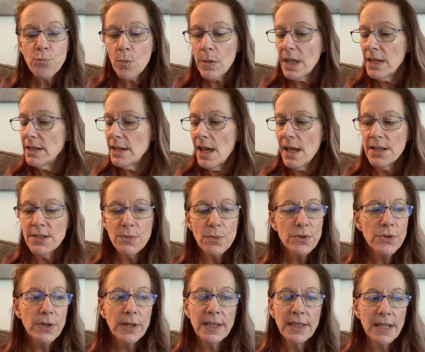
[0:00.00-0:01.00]
And as we're
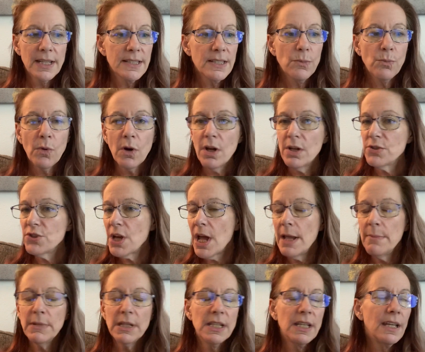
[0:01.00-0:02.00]
doing this and we're all
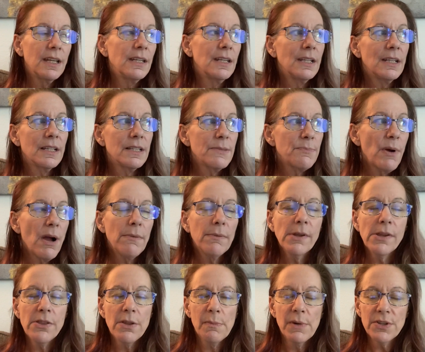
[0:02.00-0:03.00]
chiming in, and it's
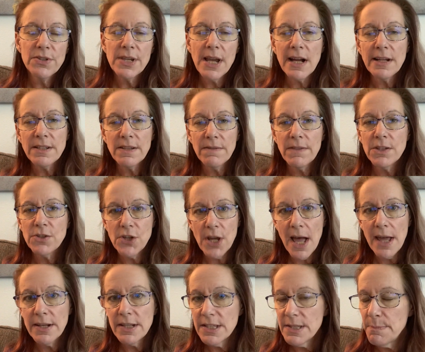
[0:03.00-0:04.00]
probably the most active the
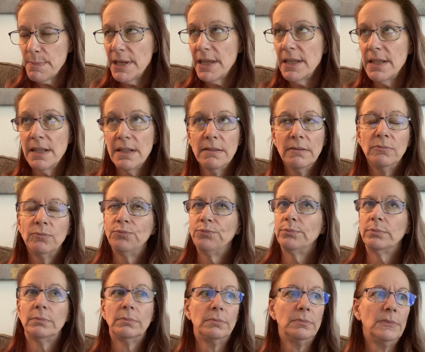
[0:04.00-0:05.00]
chat has been
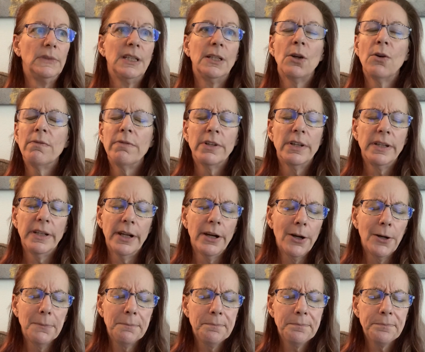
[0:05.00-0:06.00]
in over a year,